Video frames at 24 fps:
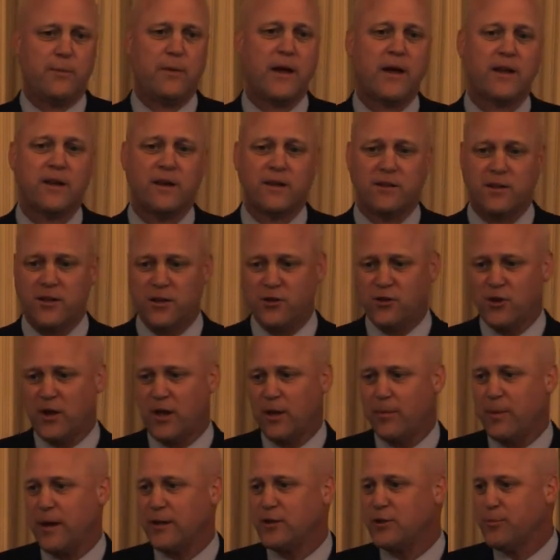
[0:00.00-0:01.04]
I'm not going to tease you
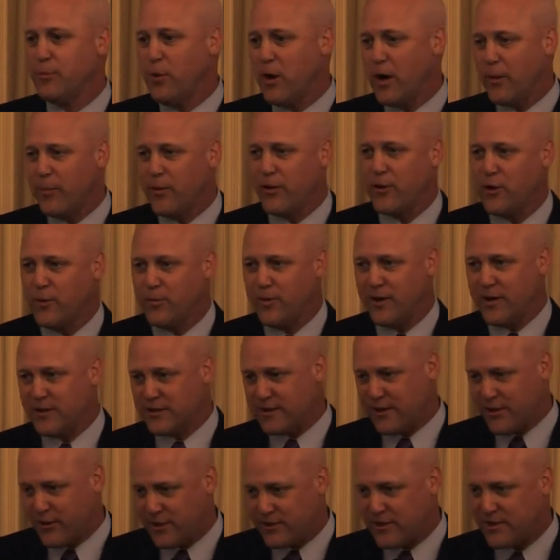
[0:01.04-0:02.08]
all about your barbecue
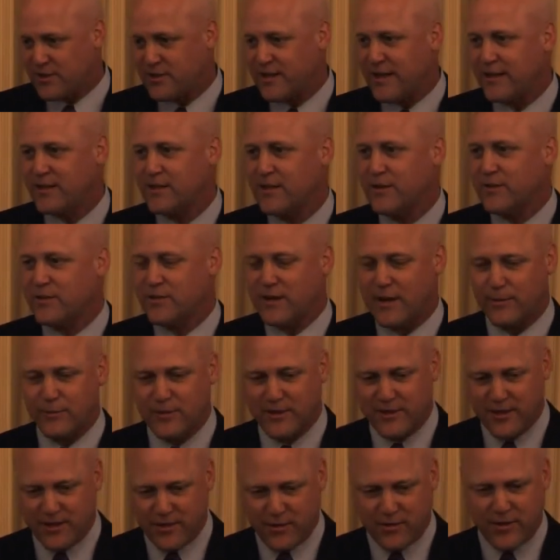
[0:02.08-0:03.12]
because I know it's a sensitive
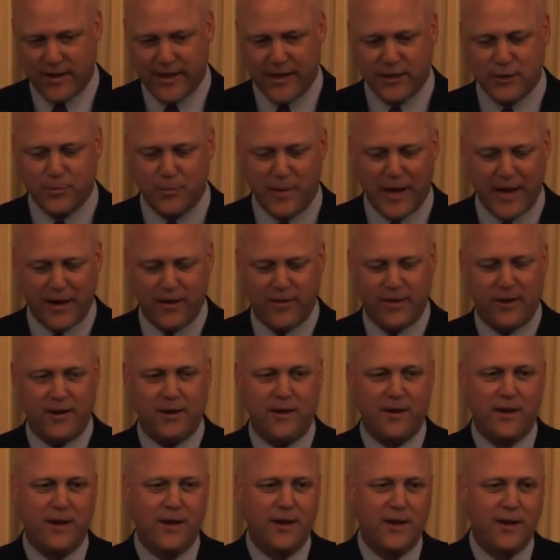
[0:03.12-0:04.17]
subject and you think it's better
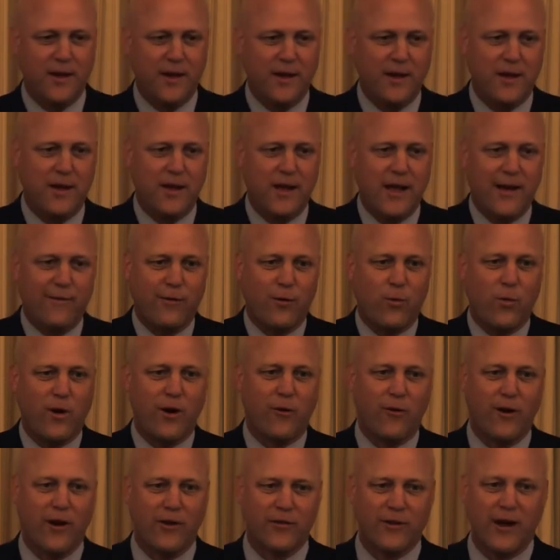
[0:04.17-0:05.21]
than
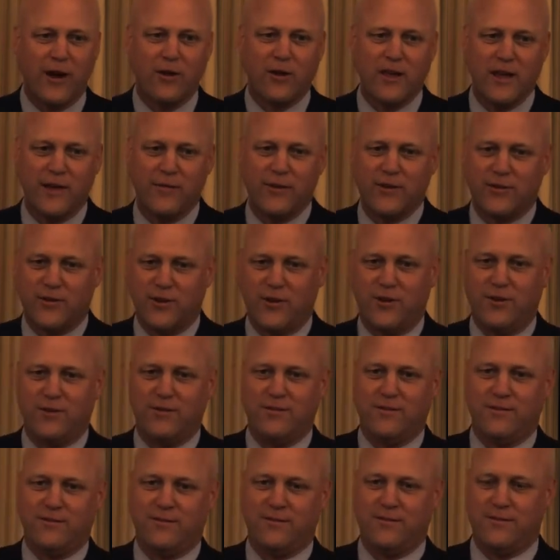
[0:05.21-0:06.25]
everywhere else. I'll give it to you.